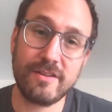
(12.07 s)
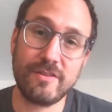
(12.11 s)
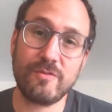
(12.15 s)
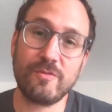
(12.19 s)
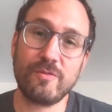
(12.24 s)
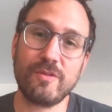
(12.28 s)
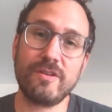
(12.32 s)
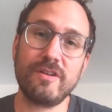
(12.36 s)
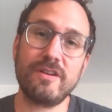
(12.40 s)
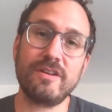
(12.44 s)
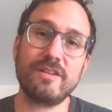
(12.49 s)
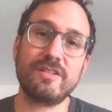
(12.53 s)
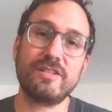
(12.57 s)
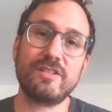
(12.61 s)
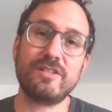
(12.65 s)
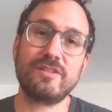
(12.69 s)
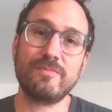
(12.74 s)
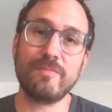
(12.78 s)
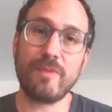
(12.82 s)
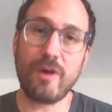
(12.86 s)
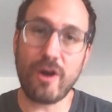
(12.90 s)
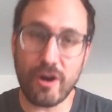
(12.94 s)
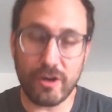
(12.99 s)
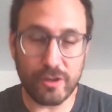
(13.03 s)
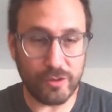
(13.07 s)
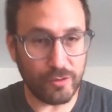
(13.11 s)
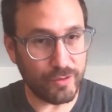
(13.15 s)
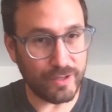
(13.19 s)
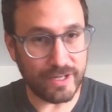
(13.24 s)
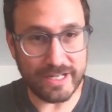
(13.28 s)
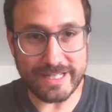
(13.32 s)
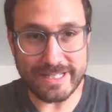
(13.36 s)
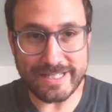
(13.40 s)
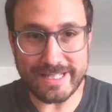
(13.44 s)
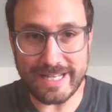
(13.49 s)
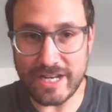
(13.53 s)
We're a small
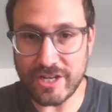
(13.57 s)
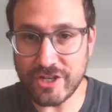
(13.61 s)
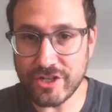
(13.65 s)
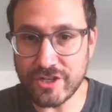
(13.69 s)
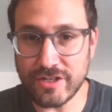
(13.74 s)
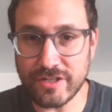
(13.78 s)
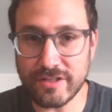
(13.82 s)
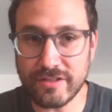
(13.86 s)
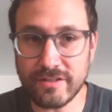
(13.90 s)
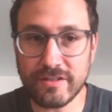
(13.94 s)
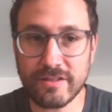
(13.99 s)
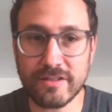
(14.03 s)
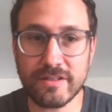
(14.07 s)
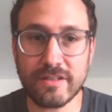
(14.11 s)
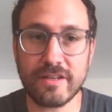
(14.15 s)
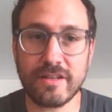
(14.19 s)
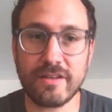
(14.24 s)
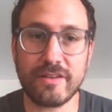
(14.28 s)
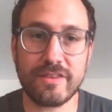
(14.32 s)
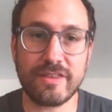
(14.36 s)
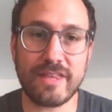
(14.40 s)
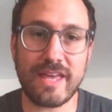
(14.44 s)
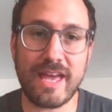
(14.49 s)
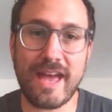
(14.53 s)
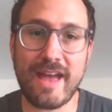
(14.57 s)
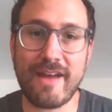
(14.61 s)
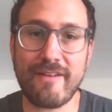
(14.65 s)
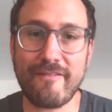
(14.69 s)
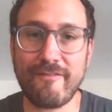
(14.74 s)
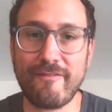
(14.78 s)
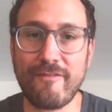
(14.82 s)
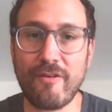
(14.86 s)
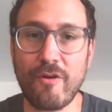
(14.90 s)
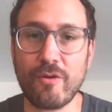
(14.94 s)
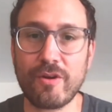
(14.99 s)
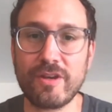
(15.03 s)
organization
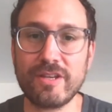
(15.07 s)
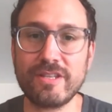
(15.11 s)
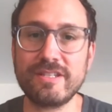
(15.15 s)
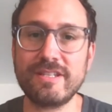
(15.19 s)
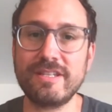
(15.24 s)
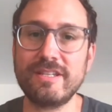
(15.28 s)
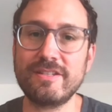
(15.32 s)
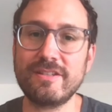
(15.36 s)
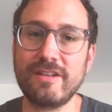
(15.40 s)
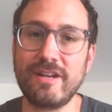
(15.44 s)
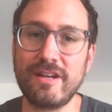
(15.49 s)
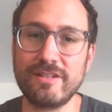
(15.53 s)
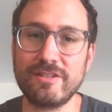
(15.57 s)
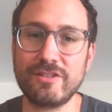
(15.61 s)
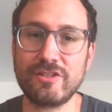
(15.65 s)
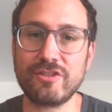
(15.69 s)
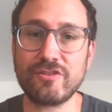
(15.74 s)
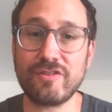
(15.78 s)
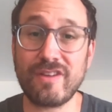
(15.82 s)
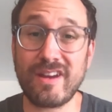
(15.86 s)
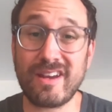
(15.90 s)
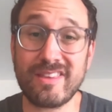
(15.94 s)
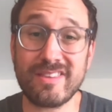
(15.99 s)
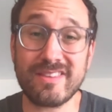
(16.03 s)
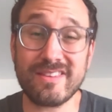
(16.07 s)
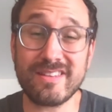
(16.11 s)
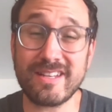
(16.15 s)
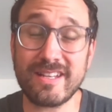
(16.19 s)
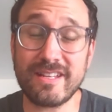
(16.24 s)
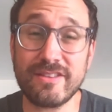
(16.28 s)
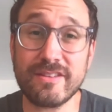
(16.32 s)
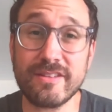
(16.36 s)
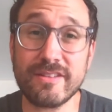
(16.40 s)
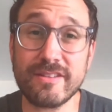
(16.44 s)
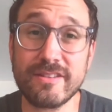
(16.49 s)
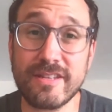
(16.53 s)
that focuses on strengthening
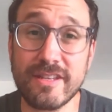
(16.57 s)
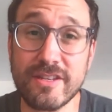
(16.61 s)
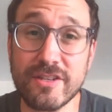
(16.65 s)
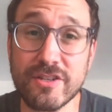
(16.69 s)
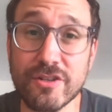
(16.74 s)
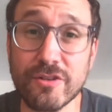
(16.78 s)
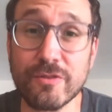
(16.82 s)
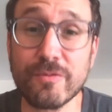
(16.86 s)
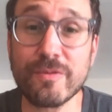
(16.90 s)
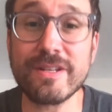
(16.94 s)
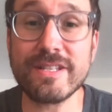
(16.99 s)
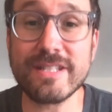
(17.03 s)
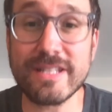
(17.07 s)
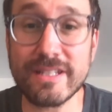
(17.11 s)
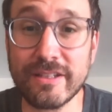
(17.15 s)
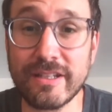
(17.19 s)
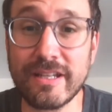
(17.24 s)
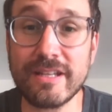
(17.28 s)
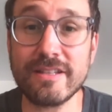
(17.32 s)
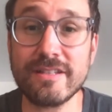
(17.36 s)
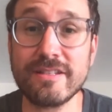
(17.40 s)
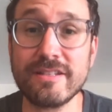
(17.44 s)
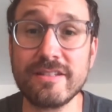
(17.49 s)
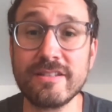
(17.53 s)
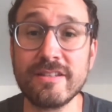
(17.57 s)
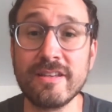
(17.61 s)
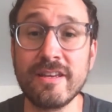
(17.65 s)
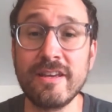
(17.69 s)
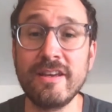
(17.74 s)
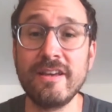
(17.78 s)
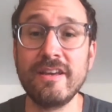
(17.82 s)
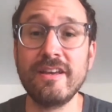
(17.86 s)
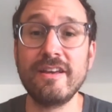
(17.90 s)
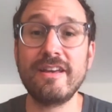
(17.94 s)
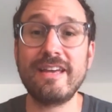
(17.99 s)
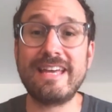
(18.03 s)
the digital resilience
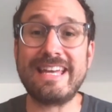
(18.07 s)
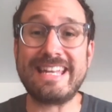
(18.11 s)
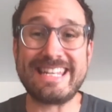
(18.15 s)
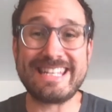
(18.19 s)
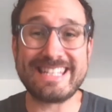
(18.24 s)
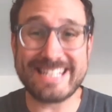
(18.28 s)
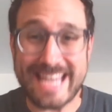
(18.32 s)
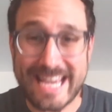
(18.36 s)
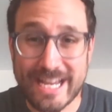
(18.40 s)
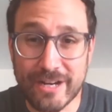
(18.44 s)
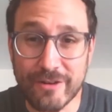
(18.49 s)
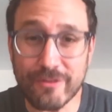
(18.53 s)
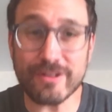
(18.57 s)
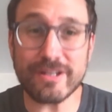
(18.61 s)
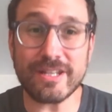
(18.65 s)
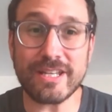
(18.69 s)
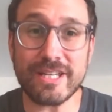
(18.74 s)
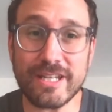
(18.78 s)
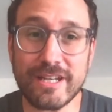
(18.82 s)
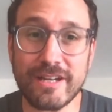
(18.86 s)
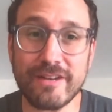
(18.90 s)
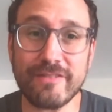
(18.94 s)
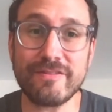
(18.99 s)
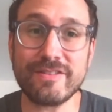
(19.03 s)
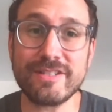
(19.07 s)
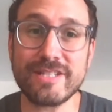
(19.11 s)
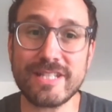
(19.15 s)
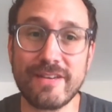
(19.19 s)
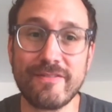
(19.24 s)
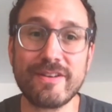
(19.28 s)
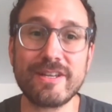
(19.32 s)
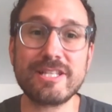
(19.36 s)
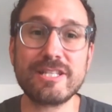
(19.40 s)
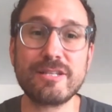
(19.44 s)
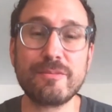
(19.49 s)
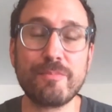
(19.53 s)
and integrity of
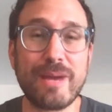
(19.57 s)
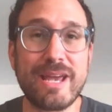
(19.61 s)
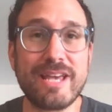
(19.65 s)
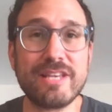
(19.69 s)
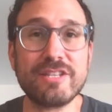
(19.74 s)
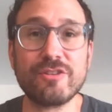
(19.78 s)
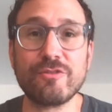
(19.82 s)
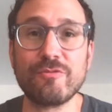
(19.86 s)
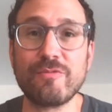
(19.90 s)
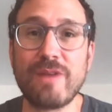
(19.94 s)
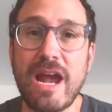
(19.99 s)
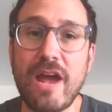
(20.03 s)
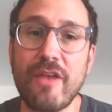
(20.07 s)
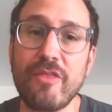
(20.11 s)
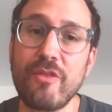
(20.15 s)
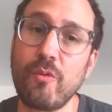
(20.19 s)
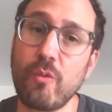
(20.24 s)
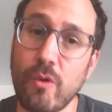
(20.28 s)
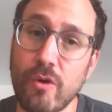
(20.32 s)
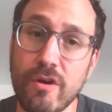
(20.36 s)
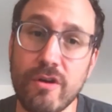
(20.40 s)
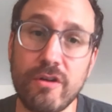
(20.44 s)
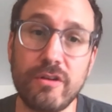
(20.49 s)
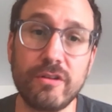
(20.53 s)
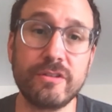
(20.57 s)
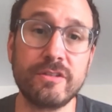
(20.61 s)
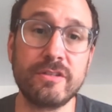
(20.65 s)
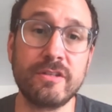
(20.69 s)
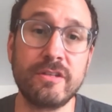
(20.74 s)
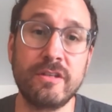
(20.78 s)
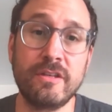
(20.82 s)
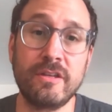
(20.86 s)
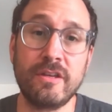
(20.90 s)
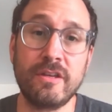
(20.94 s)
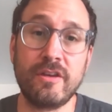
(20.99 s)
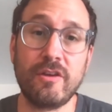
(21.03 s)
civic space around the world.
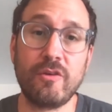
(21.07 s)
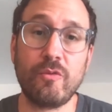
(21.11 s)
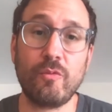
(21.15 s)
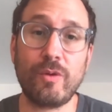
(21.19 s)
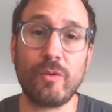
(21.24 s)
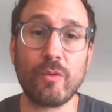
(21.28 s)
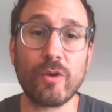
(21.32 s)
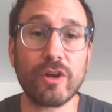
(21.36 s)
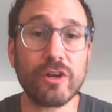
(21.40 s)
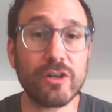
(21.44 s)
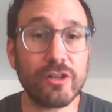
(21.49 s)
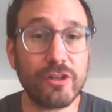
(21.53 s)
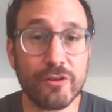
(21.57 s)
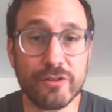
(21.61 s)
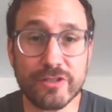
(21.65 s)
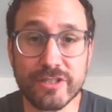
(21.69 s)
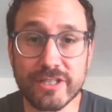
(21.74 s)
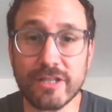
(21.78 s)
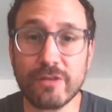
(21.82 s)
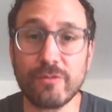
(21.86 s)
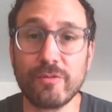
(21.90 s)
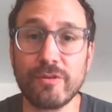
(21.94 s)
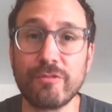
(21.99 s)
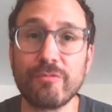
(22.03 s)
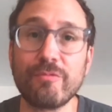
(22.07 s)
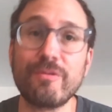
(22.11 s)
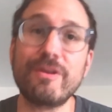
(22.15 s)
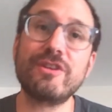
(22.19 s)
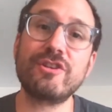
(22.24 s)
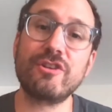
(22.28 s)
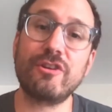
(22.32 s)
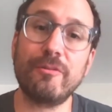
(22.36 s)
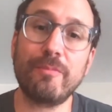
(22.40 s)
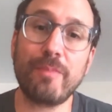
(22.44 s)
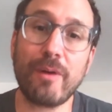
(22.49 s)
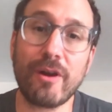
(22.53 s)
We work closely with
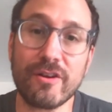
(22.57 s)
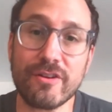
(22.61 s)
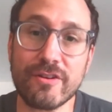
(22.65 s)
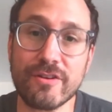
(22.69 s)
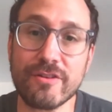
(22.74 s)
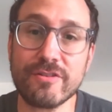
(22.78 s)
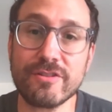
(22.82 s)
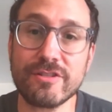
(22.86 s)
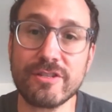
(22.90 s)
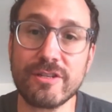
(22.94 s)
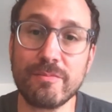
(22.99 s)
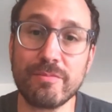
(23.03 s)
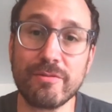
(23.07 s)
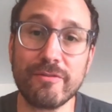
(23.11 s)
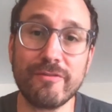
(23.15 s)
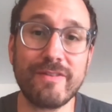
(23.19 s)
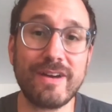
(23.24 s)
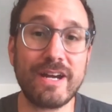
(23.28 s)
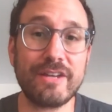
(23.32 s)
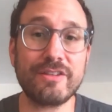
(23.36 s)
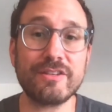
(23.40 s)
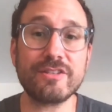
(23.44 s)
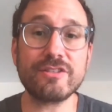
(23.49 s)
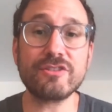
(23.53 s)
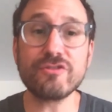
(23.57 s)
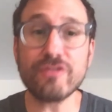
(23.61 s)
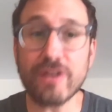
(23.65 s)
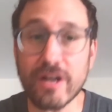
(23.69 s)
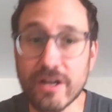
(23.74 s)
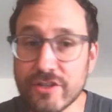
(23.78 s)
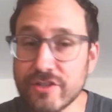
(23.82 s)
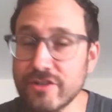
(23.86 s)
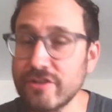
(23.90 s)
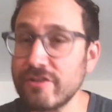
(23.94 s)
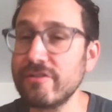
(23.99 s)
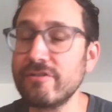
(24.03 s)
regional partners to provide the
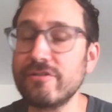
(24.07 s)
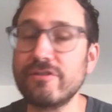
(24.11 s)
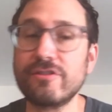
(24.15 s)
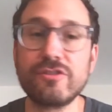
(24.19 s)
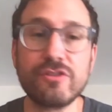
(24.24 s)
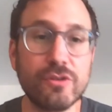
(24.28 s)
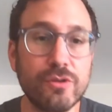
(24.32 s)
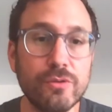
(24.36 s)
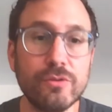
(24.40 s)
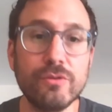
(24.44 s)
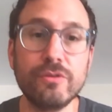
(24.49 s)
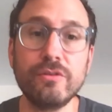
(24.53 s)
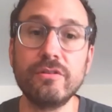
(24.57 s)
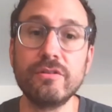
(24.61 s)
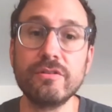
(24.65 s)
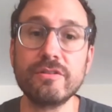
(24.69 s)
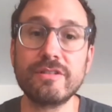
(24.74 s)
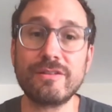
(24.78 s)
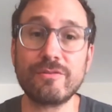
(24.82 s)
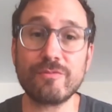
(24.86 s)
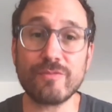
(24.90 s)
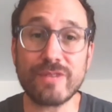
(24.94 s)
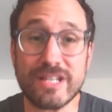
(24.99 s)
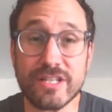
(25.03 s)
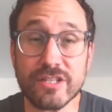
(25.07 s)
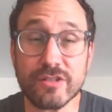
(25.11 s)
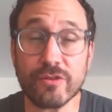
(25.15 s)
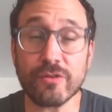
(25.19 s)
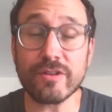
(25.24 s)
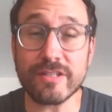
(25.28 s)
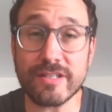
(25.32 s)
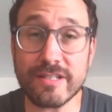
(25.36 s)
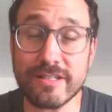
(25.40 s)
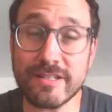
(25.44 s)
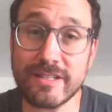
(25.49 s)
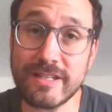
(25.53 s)
structures, tools, and
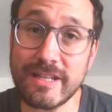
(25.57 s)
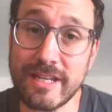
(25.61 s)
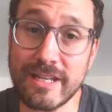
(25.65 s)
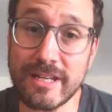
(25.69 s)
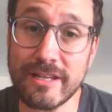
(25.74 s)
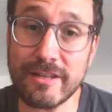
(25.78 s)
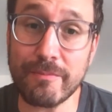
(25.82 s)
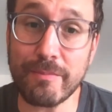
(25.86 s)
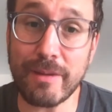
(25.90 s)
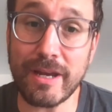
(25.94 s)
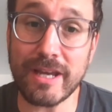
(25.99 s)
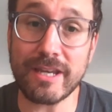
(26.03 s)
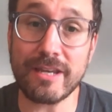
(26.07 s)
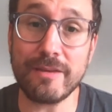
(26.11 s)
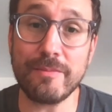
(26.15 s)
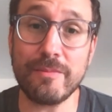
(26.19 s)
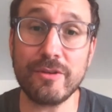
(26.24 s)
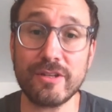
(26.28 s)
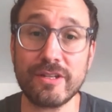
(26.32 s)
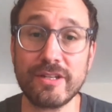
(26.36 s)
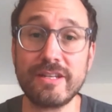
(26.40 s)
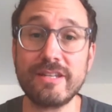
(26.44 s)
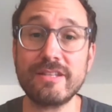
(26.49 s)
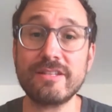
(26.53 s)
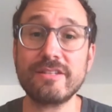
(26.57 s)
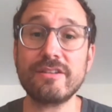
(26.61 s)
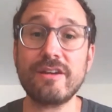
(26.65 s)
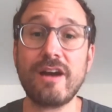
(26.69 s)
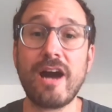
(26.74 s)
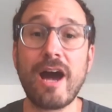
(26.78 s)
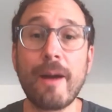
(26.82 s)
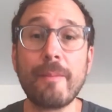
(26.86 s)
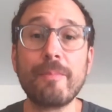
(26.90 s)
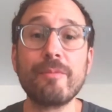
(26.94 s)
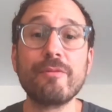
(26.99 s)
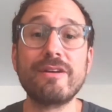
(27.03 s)
resources needed by communities to
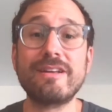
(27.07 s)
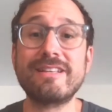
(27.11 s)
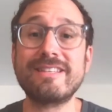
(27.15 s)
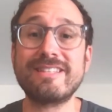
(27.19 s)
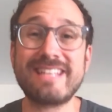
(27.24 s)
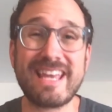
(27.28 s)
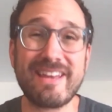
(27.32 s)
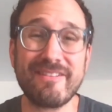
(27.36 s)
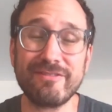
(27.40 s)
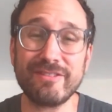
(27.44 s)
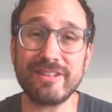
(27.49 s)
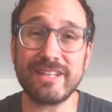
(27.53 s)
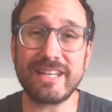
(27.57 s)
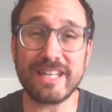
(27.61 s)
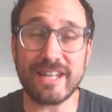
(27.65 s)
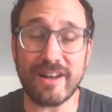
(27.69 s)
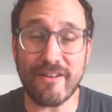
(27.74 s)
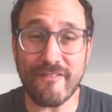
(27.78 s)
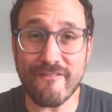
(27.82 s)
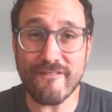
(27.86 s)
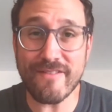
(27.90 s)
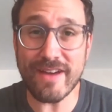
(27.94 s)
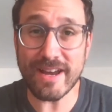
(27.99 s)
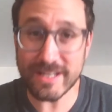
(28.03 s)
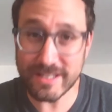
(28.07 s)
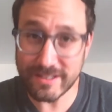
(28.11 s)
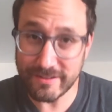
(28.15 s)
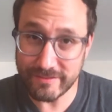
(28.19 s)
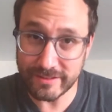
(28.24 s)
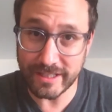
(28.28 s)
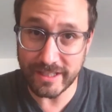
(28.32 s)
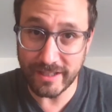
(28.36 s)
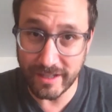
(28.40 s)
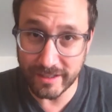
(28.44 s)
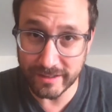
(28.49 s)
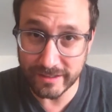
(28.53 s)
operate safely and
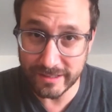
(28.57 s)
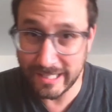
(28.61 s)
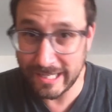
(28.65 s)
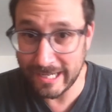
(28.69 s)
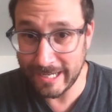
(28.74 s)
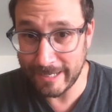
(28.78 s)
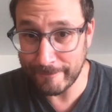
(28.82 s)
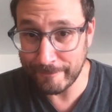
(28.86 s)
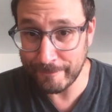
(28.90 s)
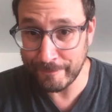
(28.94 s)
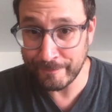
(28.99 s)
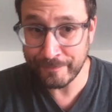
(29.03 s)
effectively online.